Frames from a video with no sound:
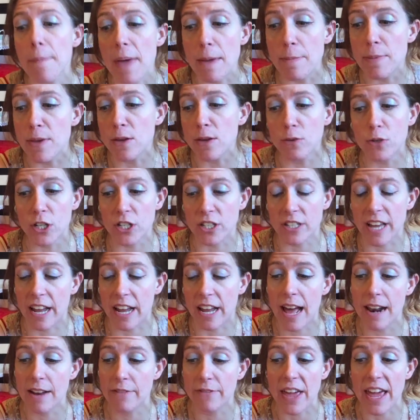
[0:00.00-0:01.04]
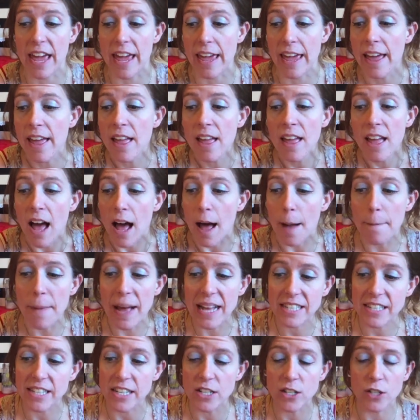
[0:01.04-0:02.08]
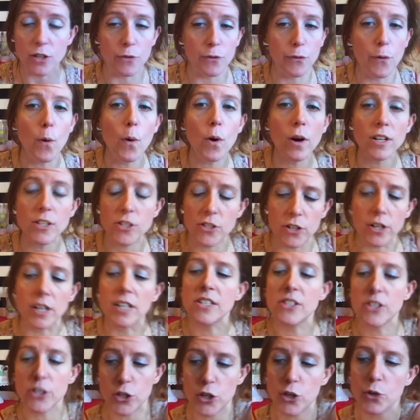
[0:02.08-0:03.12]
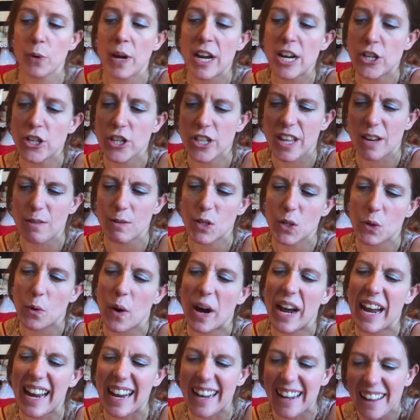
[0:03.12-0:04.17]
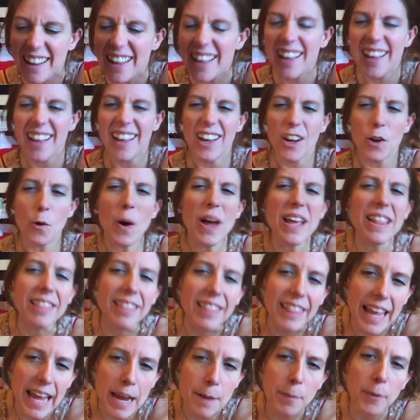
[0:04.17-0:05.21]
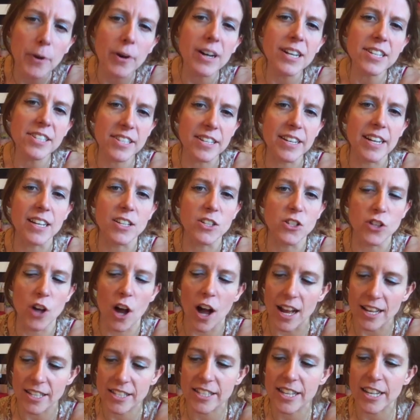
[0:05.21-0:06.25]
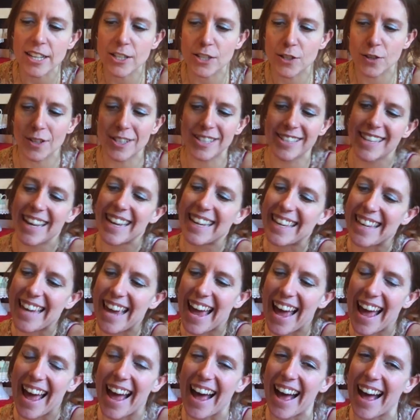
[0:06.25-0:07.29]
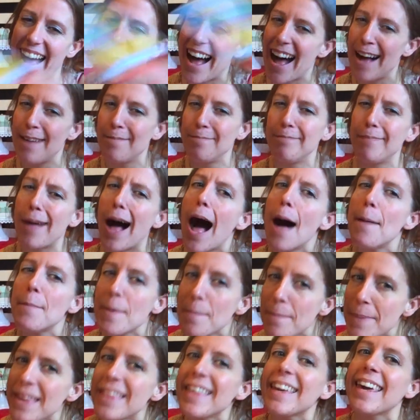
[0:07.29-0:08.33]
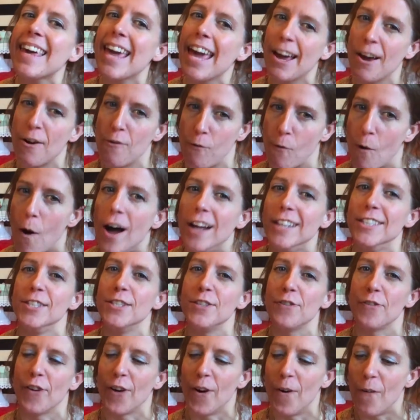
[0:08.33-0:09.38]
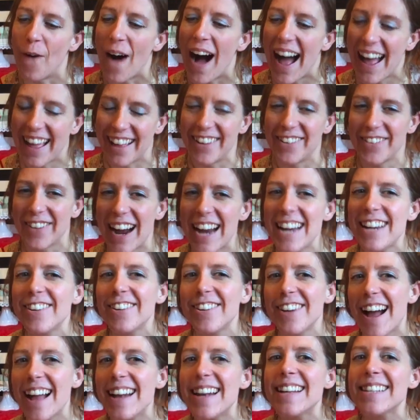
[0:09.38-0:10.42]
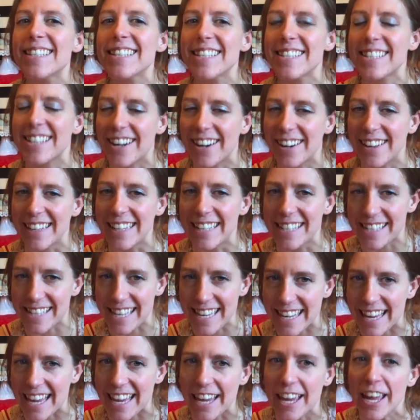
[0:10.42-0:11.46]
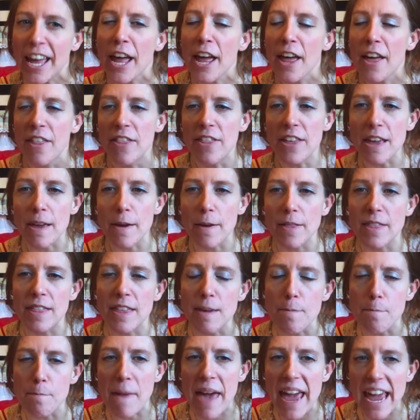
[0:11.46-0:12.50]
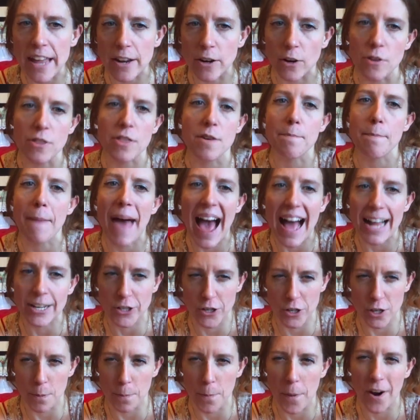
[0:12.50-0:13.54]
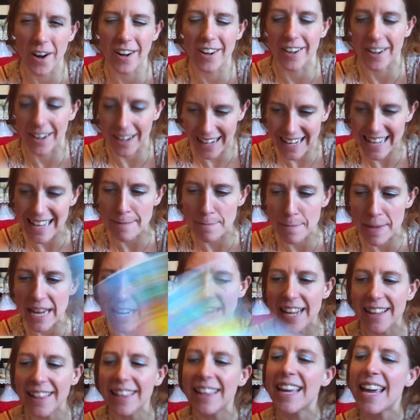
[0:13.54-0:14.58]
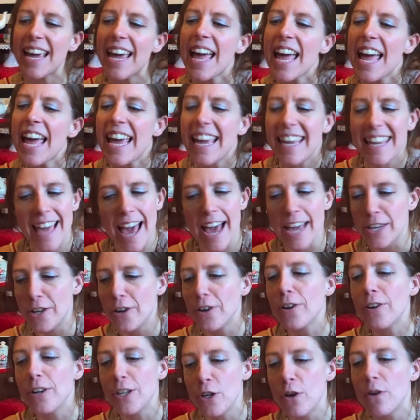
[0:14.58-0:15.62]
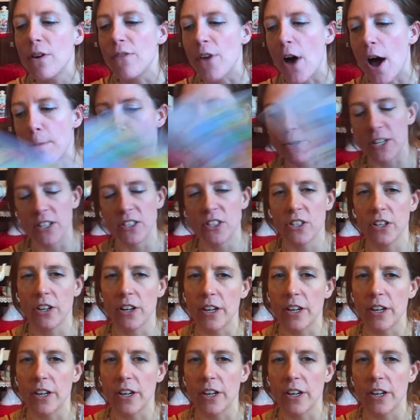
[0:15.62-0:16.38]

Maybe you just got out of a messy divorce or a situation that was quite laborious and exhausting. So it's like, yeah, I'm gonna be the King of Wands for a while, right? You're not necessarily seeking the mate or the match or the partner immediately. Yeah, you have options.